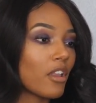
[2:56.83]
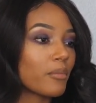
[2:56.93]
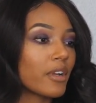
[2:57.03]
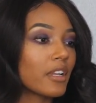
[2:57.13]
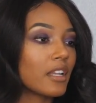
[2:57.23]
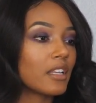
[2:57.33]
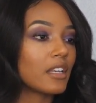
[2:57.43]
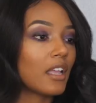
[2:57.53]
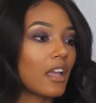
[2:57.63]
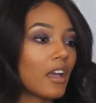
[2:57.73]
All
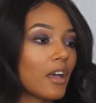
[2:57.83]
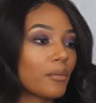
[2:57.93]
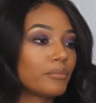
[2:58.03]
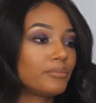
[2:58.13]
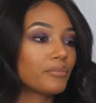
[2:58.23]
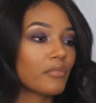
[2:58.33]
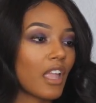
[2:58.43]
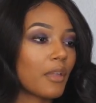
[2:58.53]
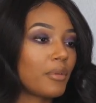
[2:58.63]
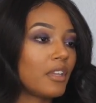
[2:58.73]
American um,
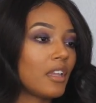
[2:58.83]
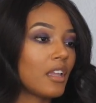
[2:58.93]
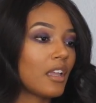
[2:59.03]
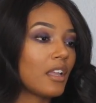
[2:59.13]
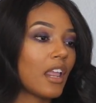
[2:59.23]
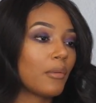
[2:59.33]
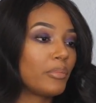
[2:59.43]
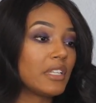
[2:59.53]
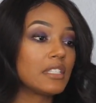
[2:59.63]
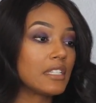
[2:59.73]
AP
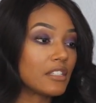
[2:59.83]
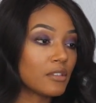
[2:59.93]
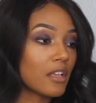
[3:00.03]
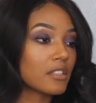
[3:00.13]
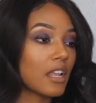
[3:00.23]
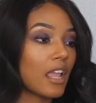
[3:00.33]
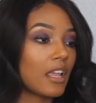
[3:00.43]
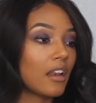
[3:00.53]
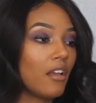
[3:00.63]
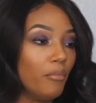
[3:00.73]
NABC in
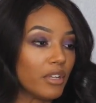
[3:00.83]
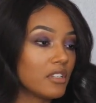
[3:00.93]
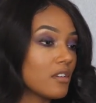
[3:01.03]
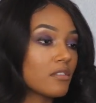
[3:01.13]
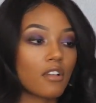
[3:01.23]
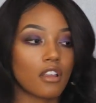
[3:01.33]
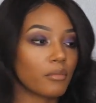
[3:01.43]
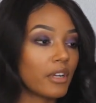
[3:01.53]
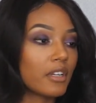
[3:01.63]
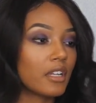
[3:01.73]
2008, McDonald's All
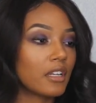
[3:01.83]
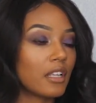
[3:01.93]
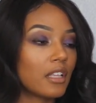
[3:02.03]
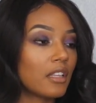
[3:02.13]
American in